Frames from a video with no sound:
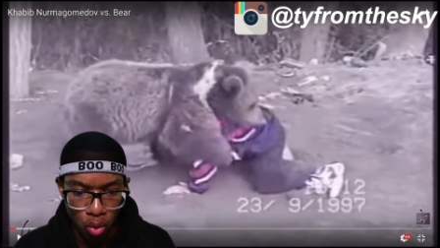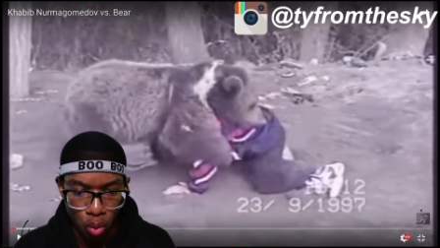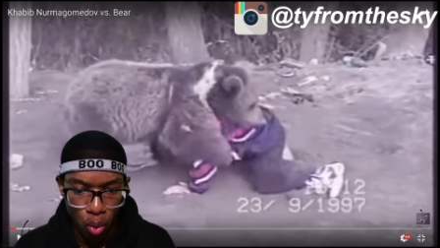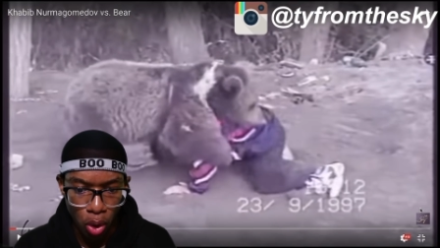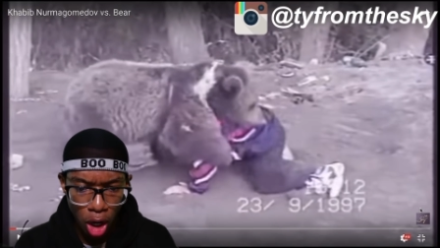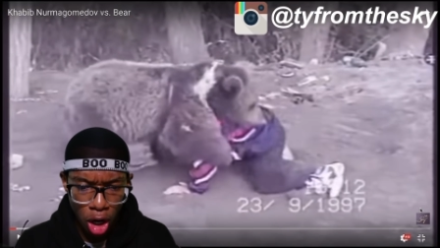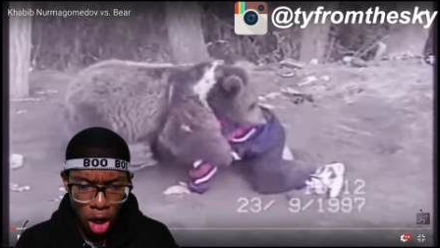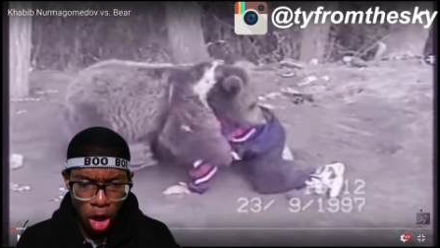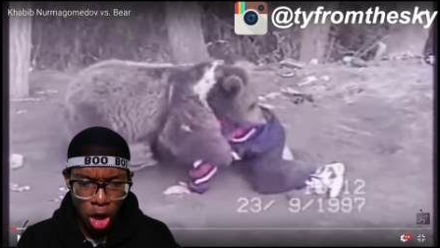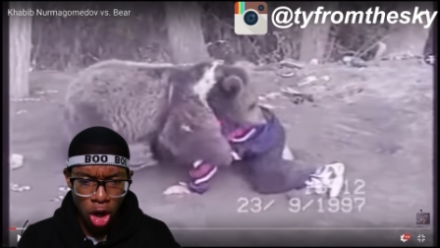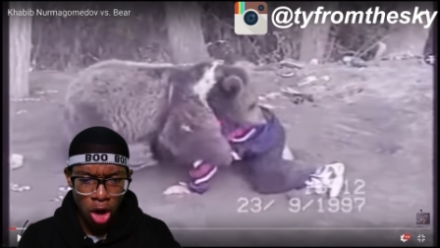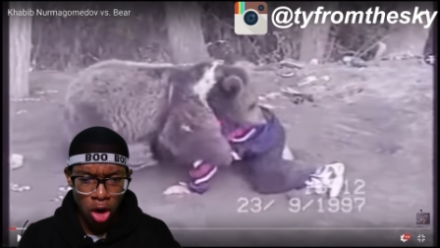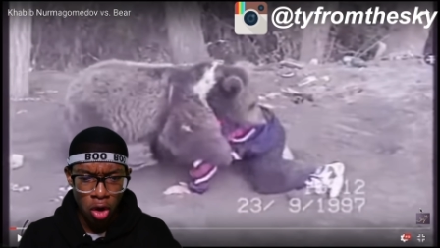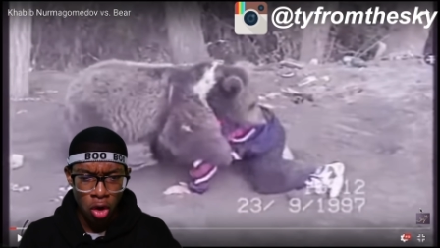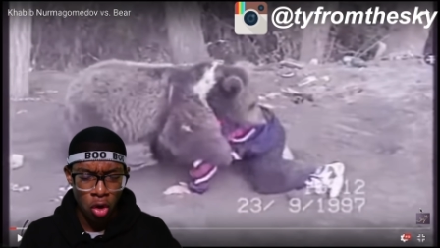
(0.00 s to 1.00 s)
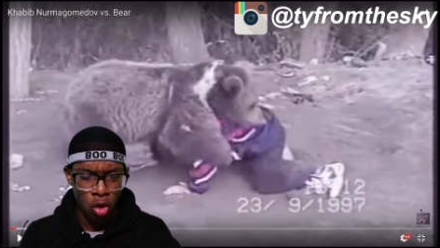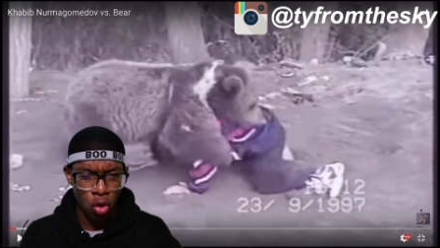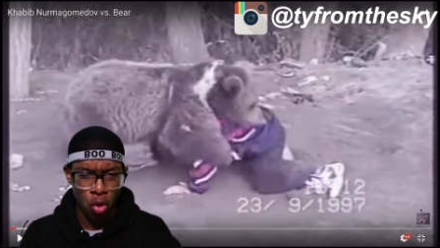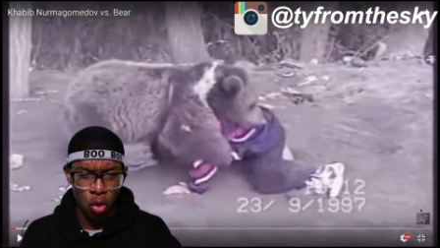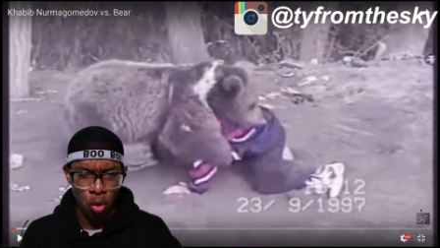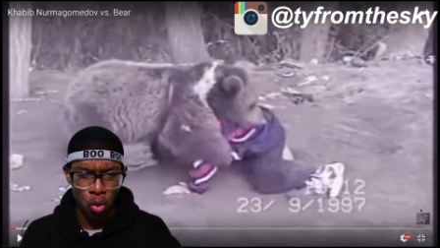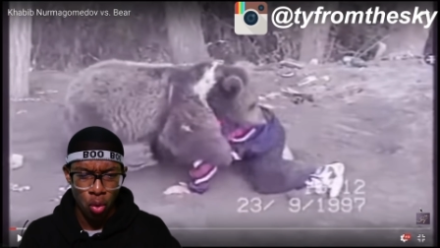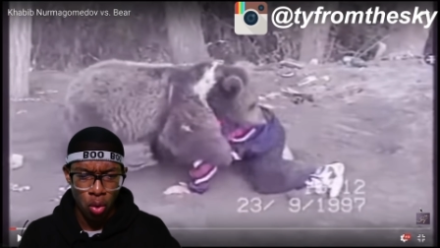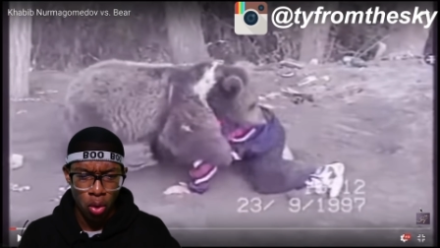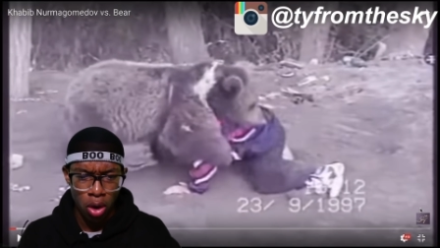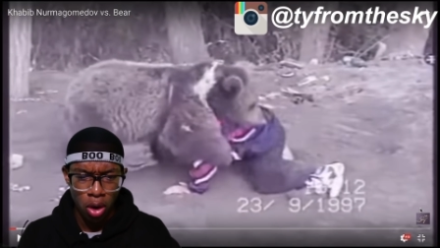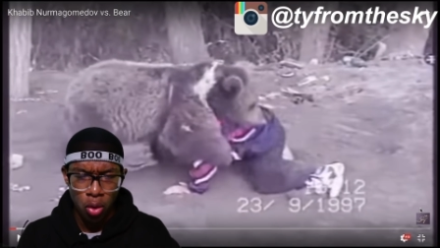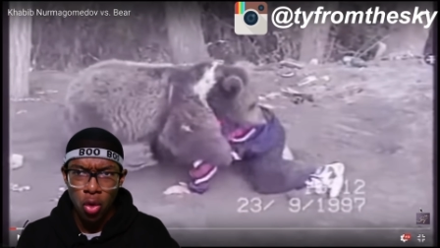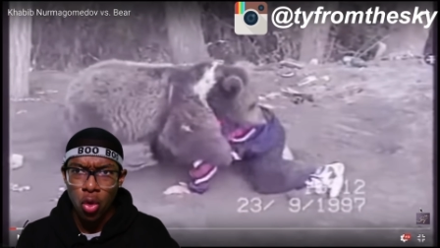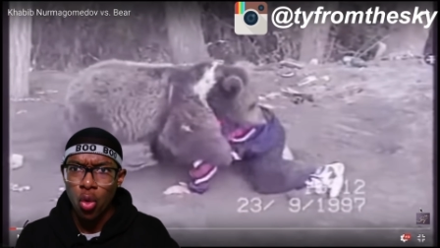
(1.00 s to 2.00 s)
Whoa!
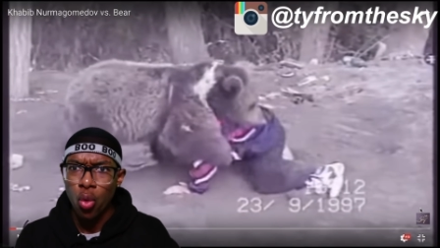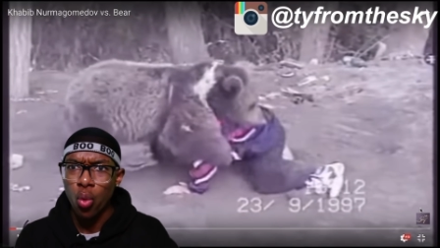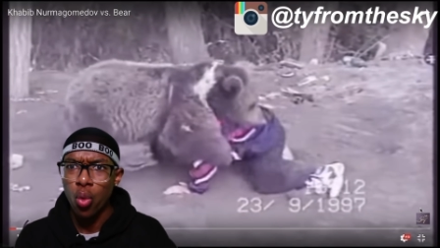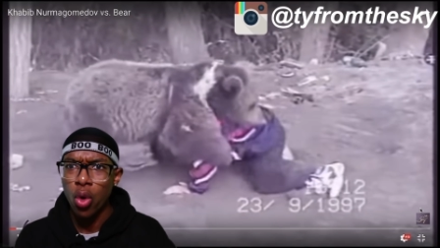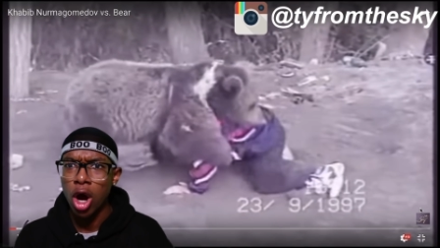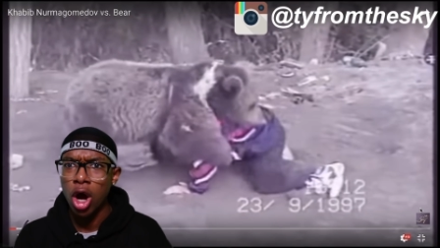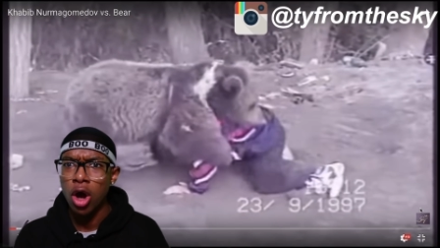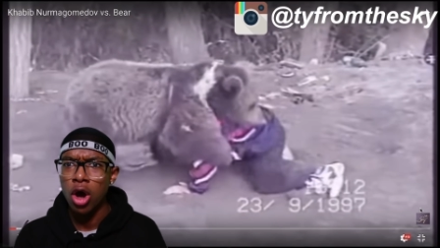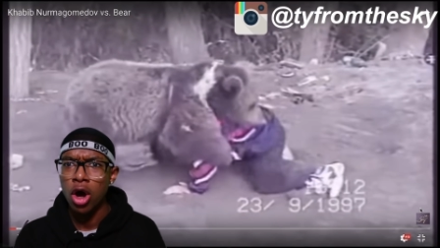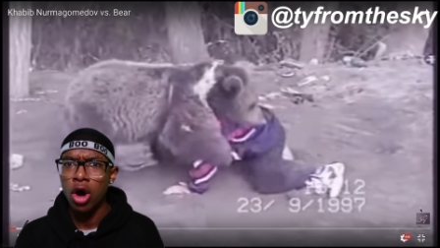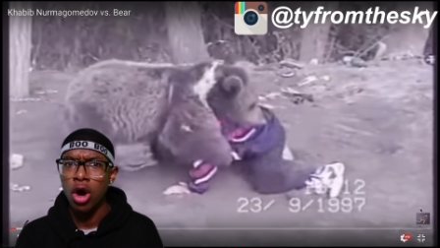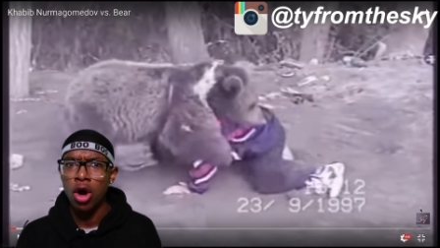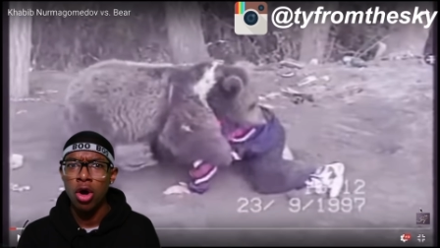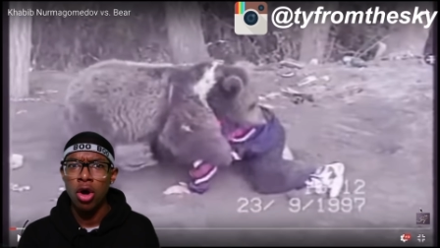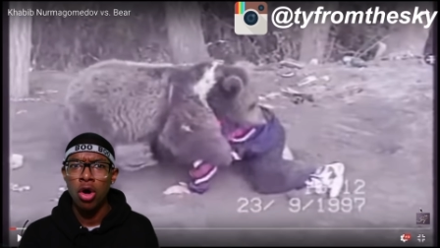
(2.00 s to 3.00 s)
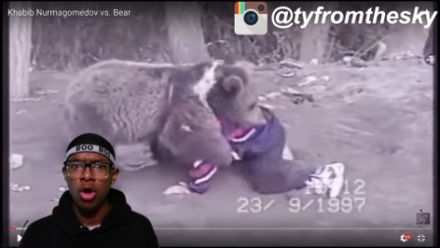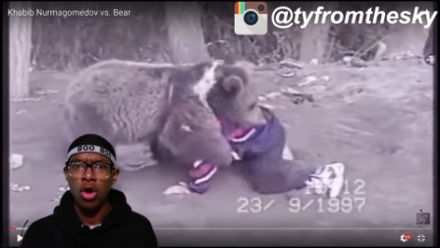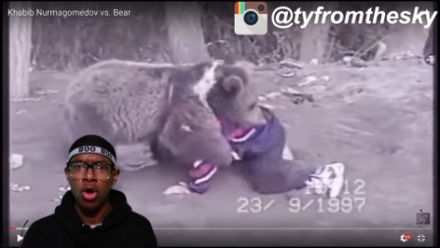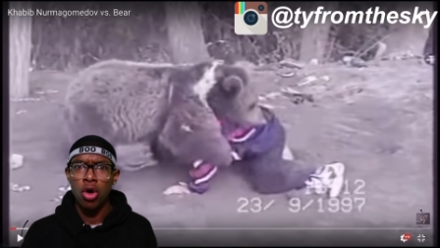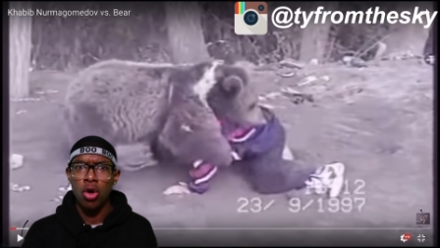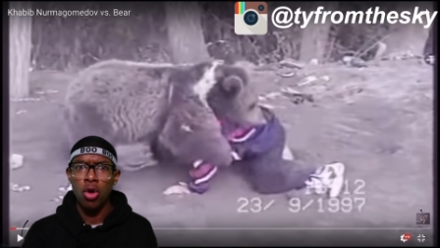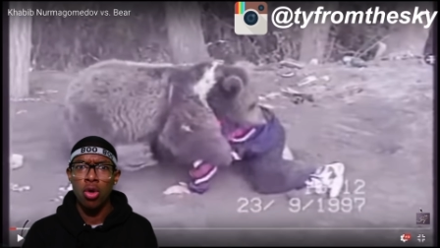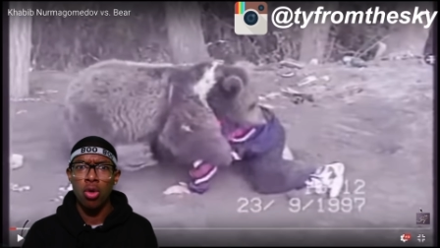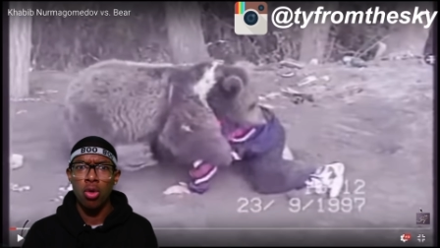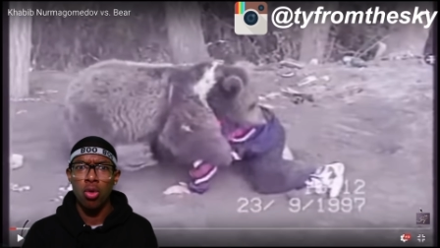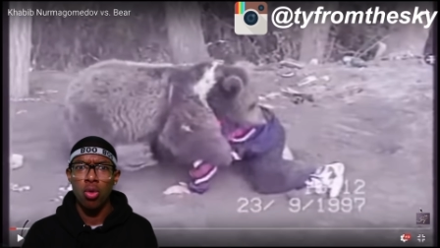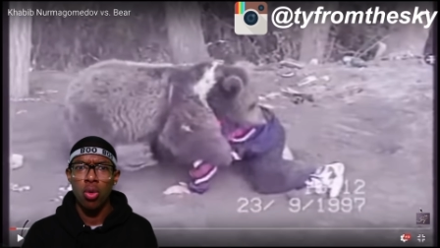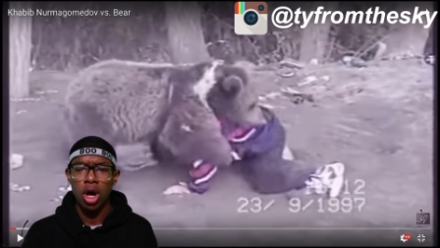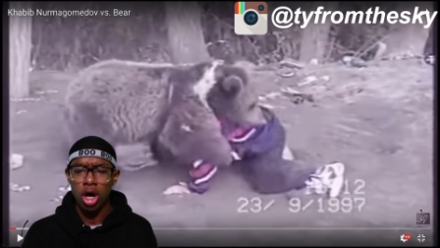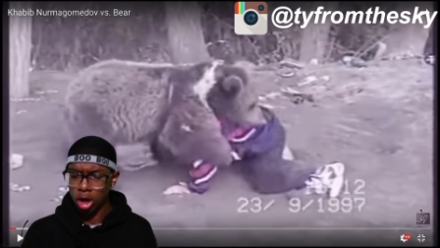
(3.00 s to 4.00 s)

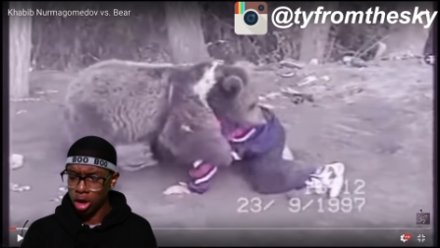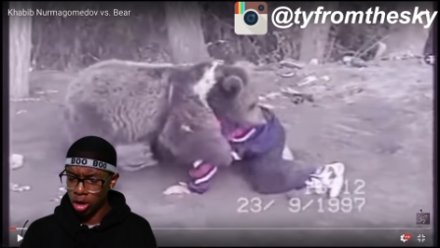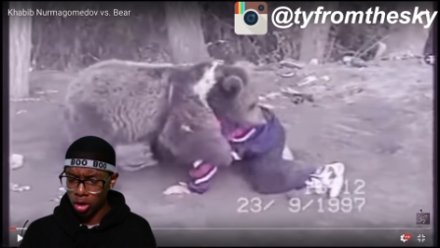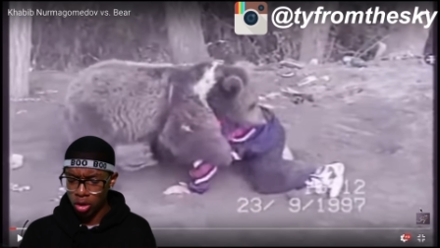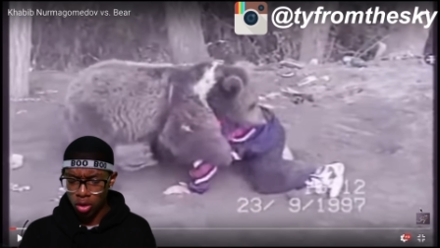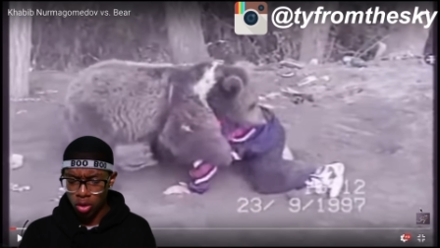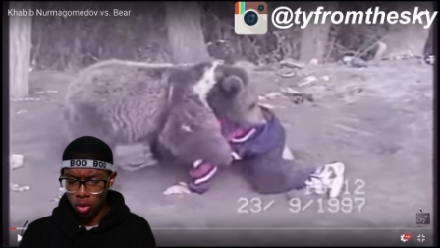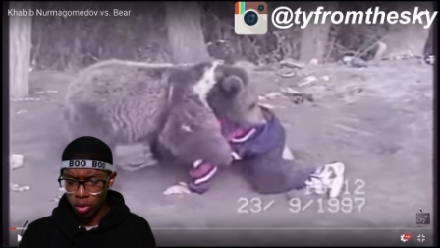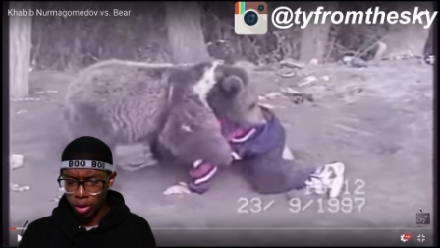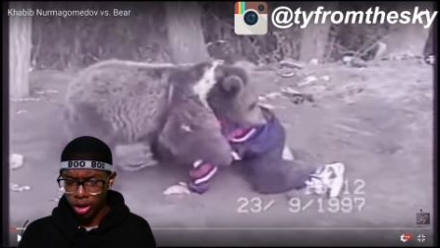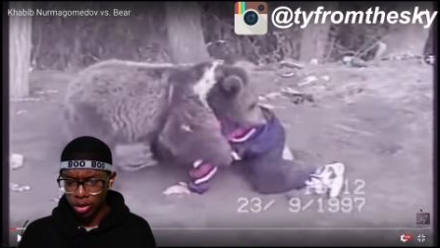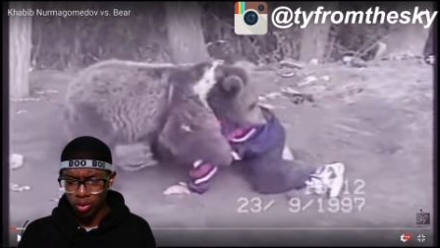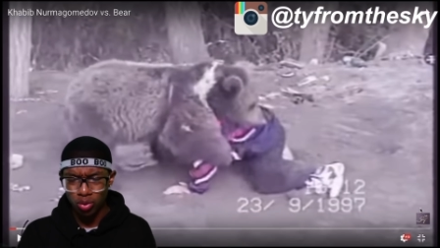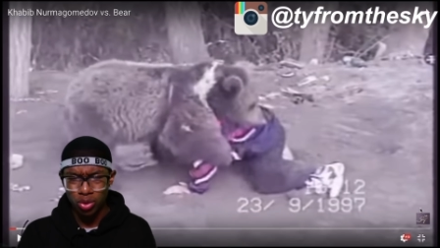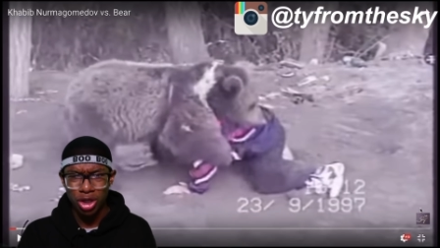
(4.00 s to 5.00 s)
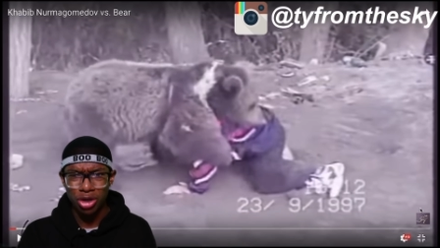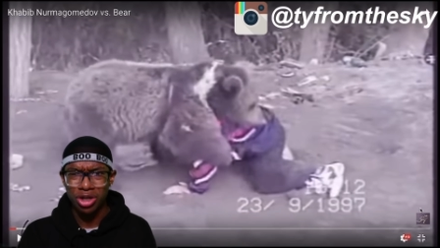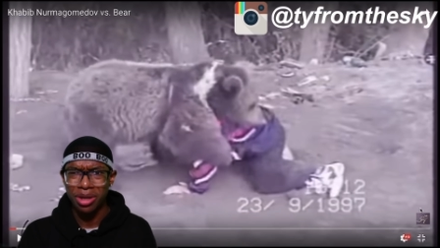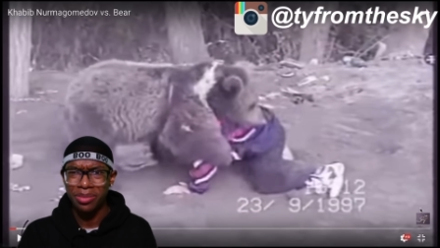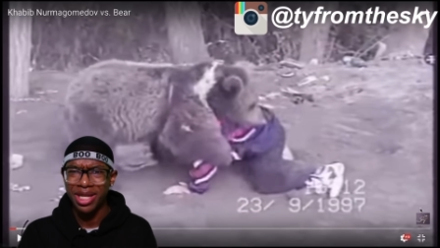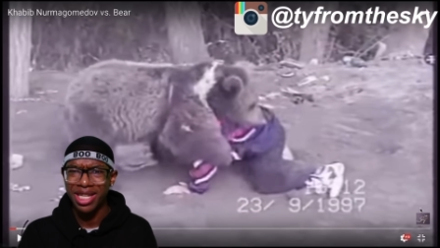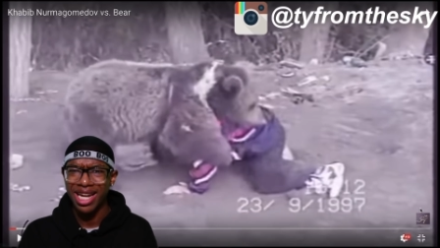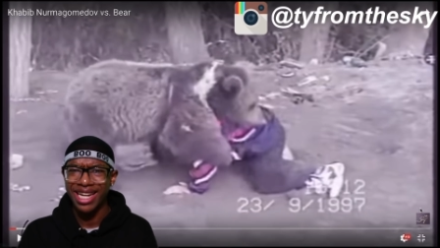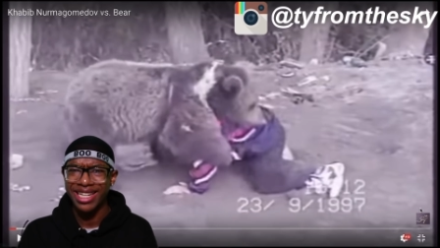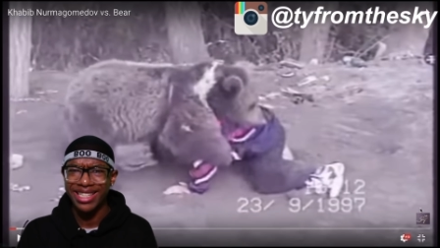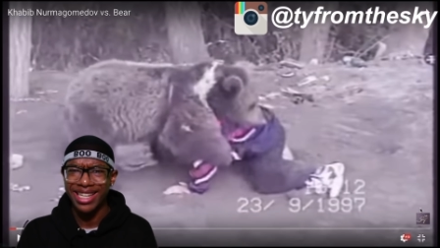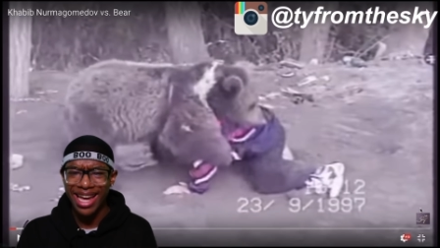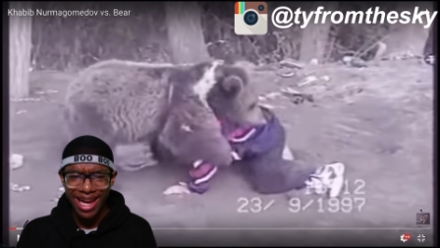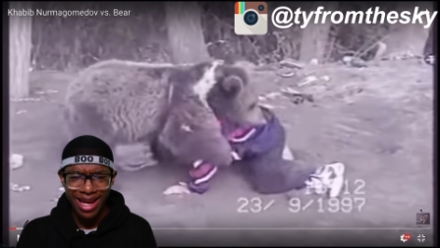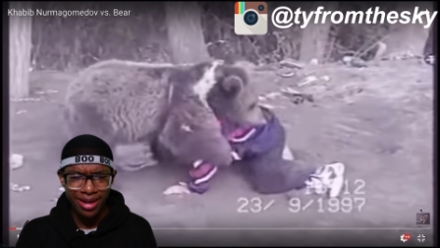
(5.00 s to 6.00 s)
Whoa! Whoa! We we gonna come in
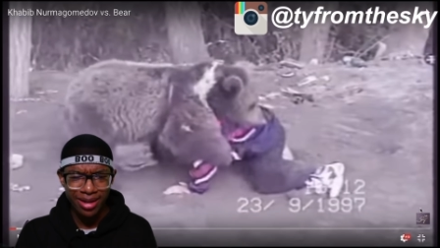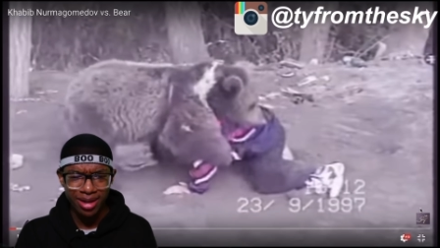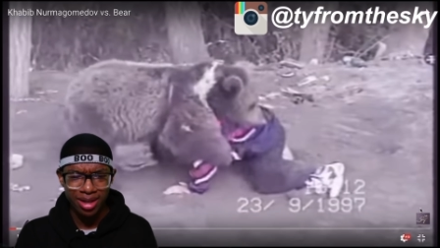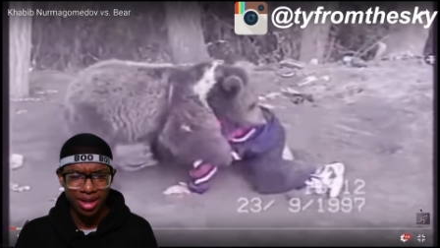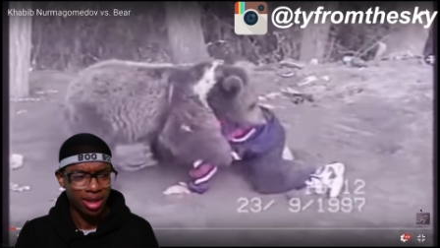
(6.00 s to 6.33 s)
like that?